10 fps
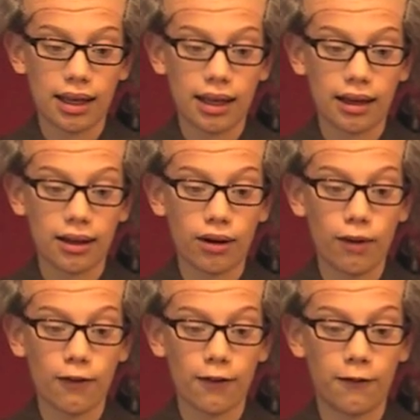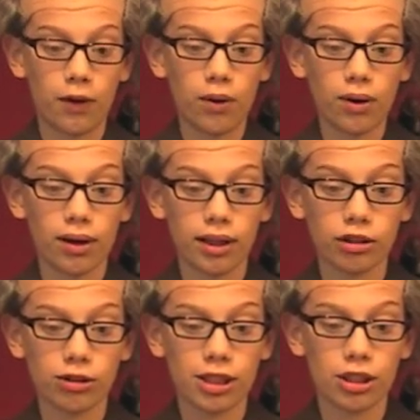had over
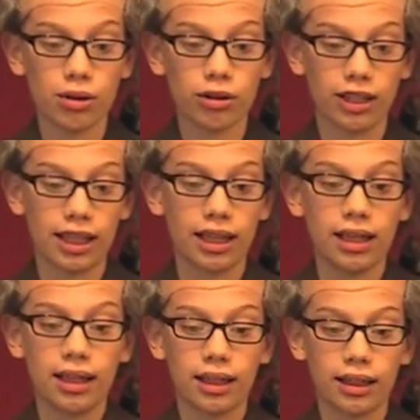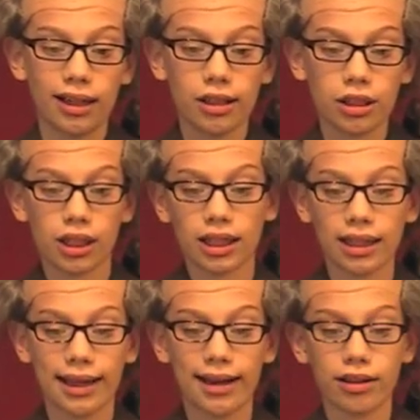400 children. Such is the
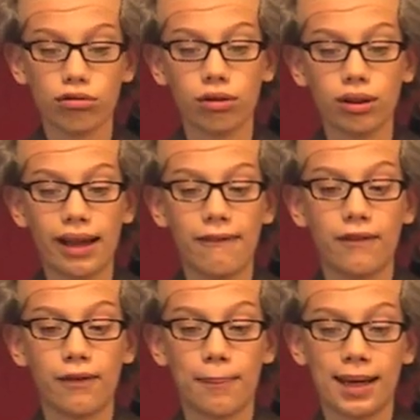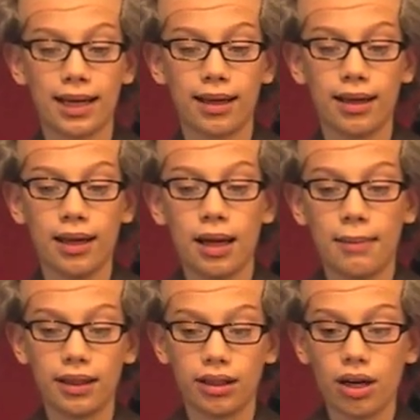natural life of a pig.
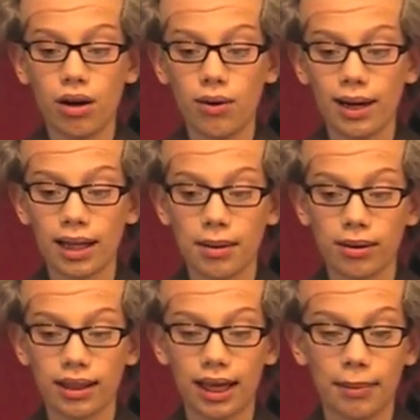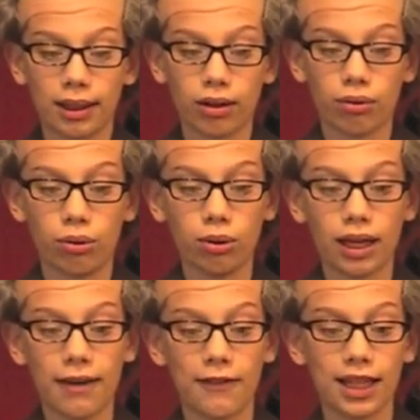But no animal escapes the cruel
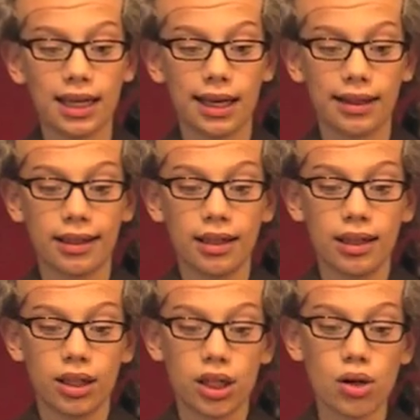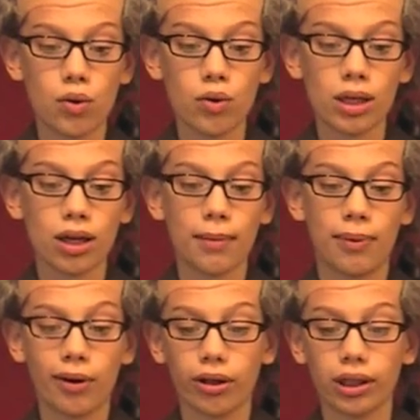knife in the end. You young
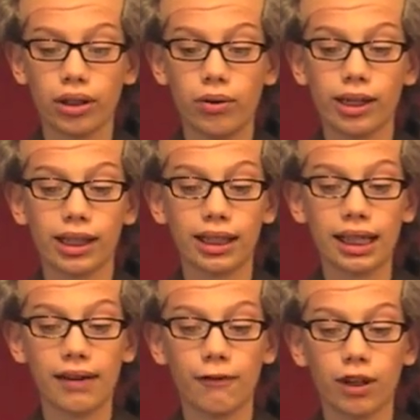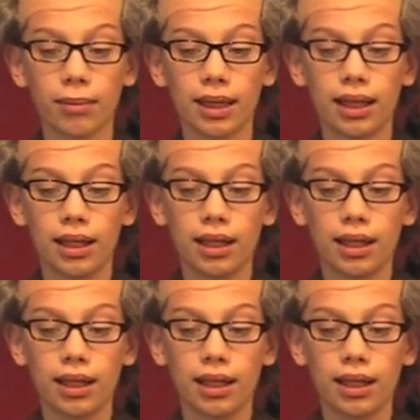porkers who are sitting in front of me,